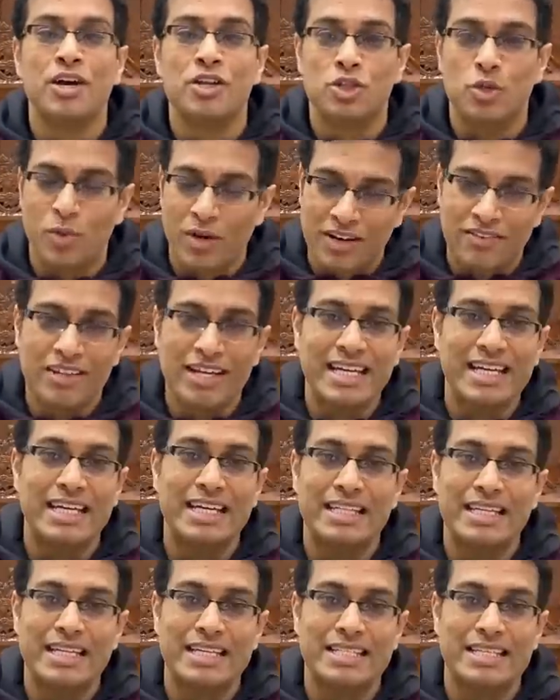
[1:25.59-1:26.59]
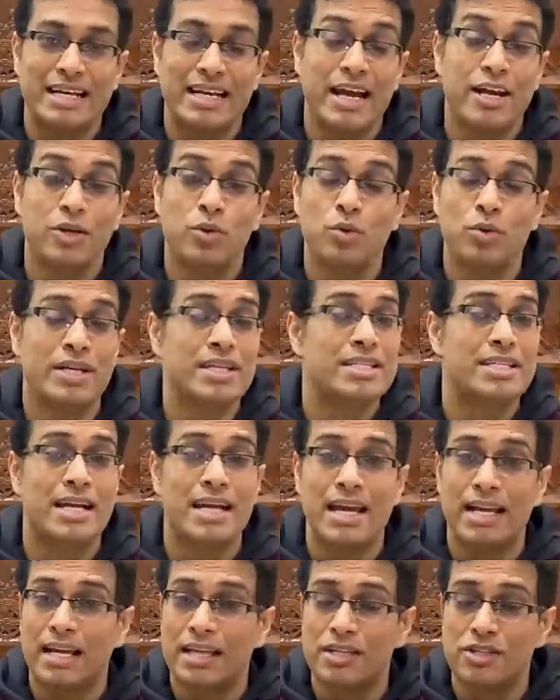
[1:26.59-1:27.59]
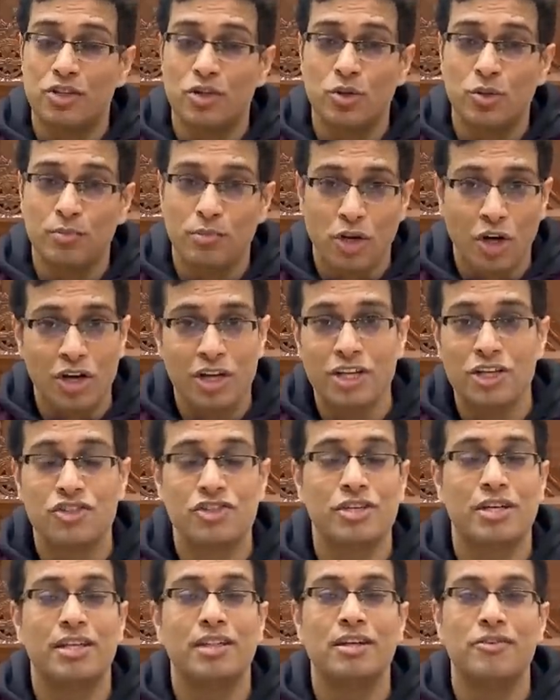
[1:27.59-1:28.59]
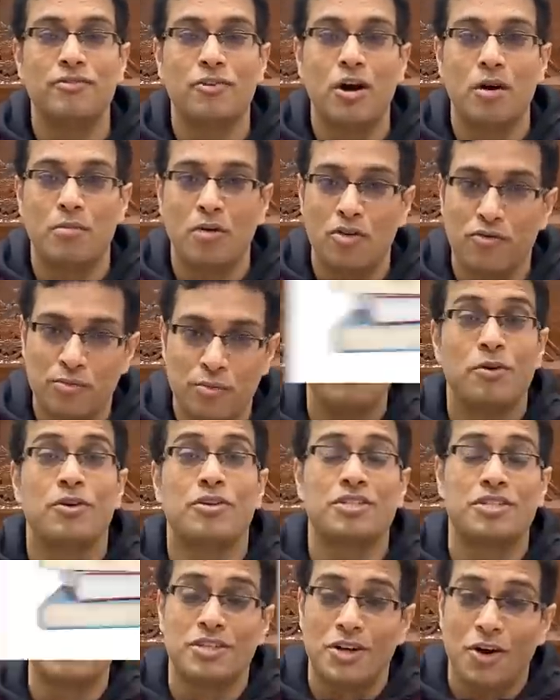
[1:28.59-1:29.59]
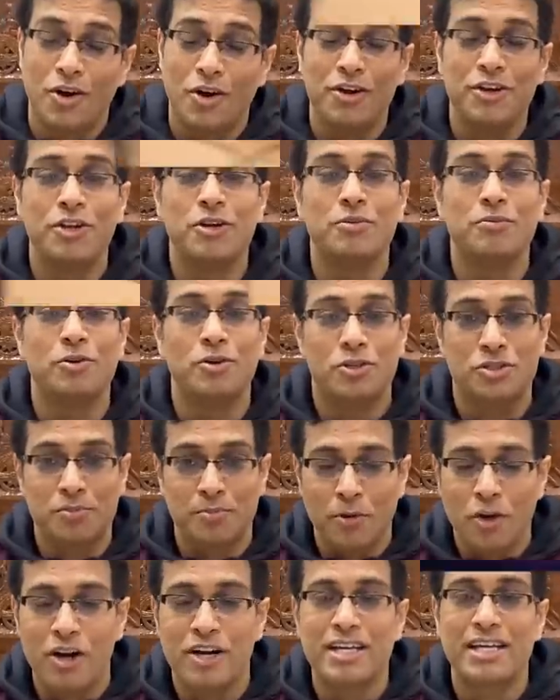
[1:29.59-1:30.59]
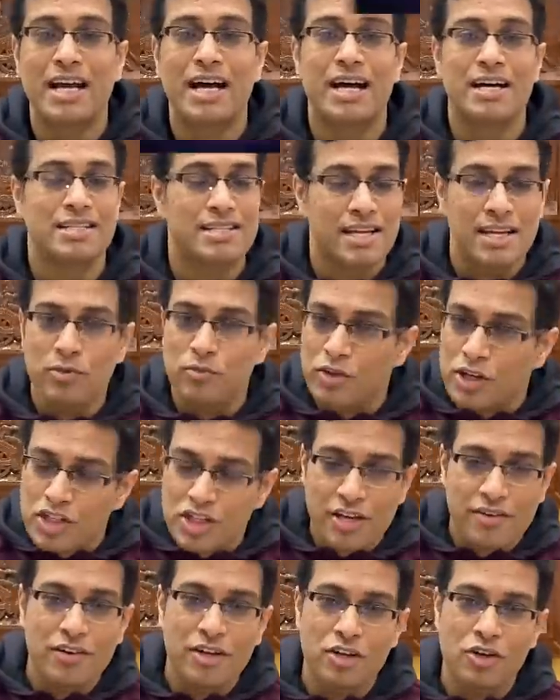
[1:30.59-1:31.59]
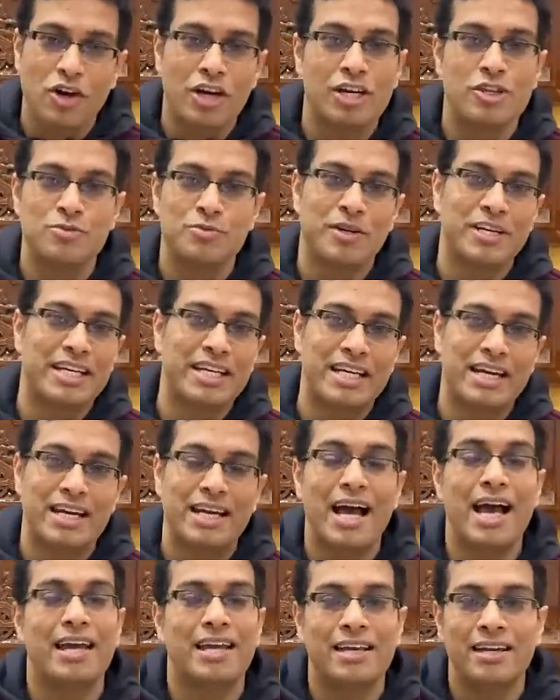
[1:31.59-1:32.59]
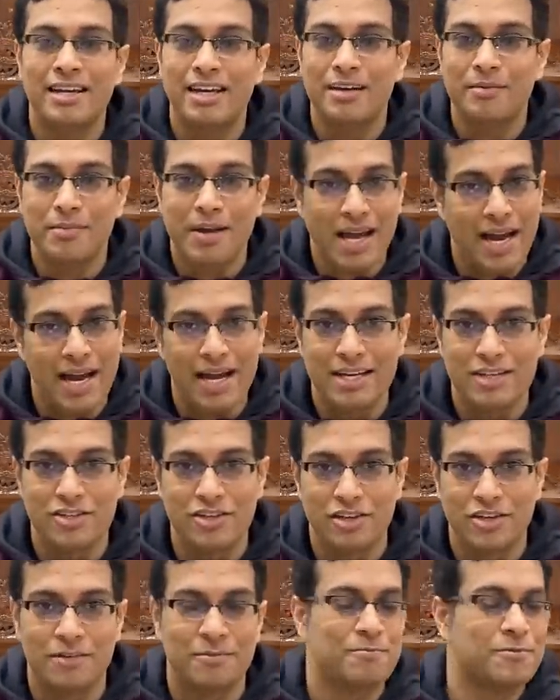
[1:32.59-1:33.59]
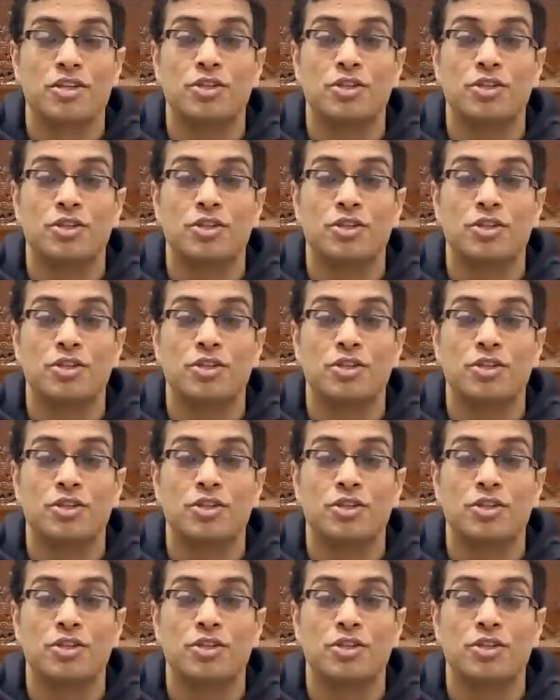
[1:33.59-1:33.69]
So one of the key things that I do is that I consume knowledge in the form of books, audiobooks, podcasts, and whichever knowledge material I can get my hands on.